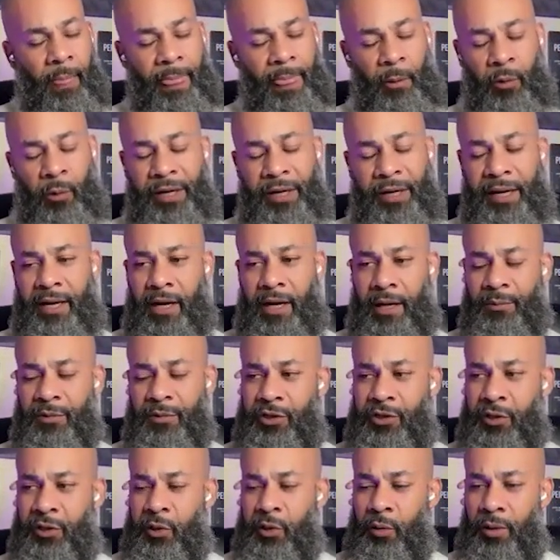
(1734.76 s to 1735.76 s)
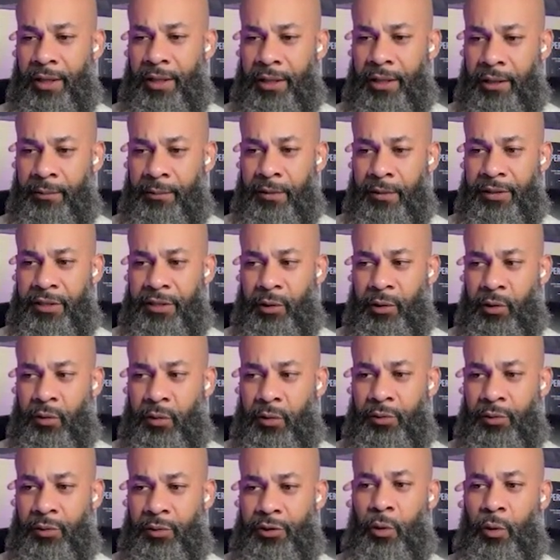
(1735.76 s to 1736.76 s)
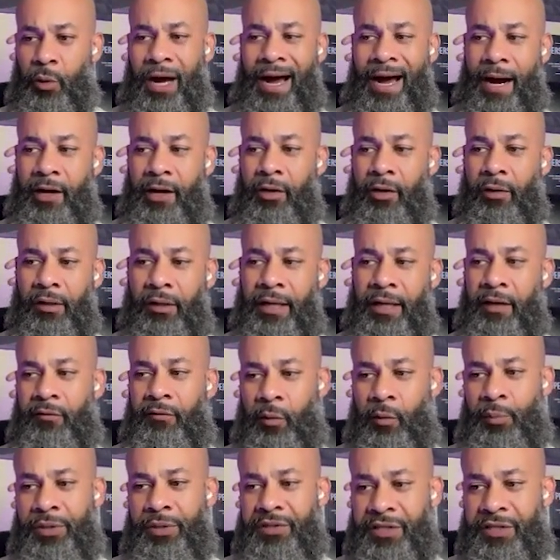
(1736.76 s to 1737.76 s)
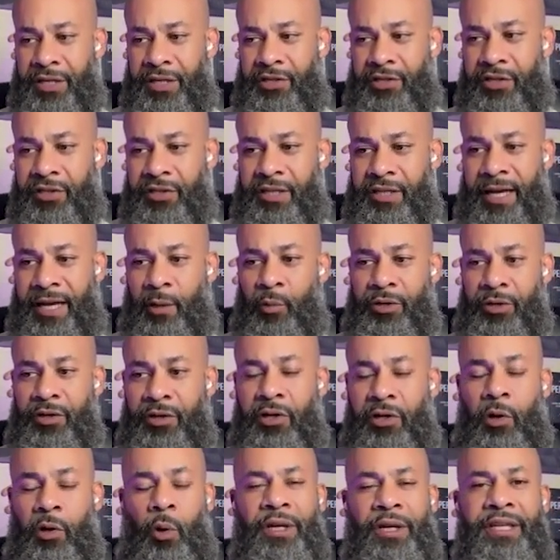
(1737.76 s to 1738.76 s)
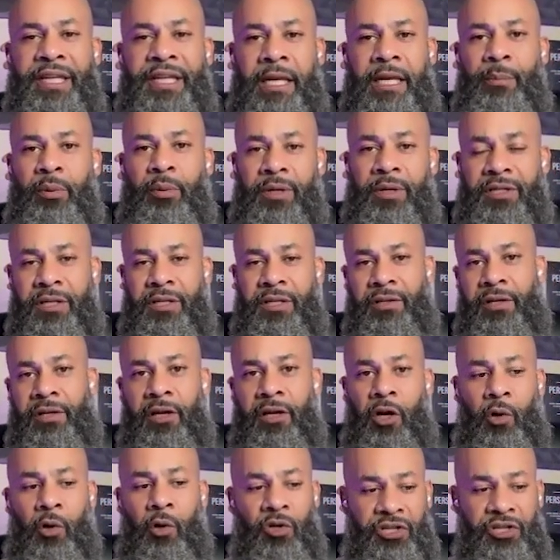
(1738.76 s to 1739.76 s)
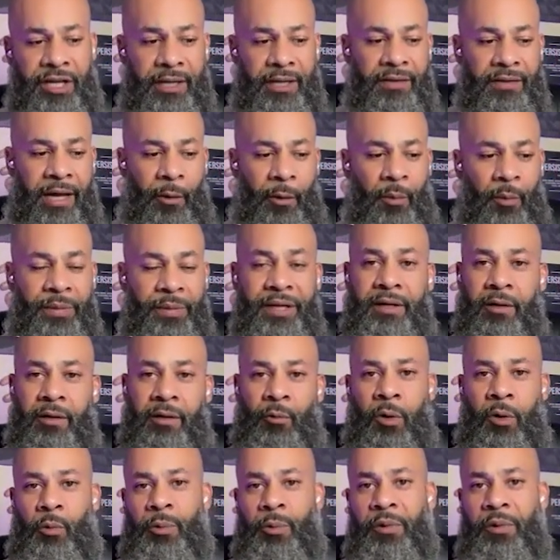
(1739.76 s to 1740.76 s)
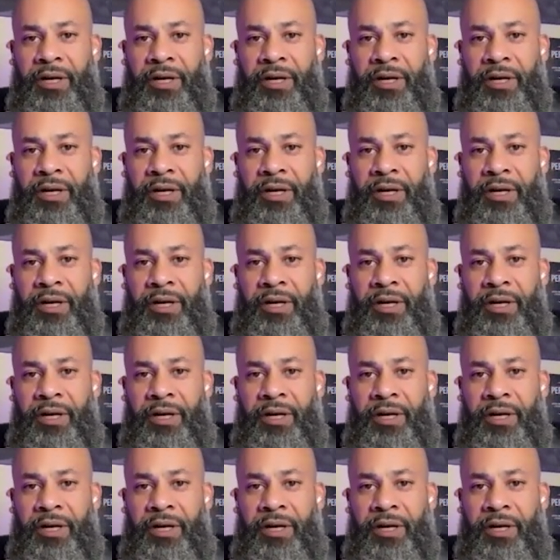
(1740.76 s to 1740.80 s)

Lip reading: When it comes to higher level positions, like when you're going deeper into the negotiating, that would be what we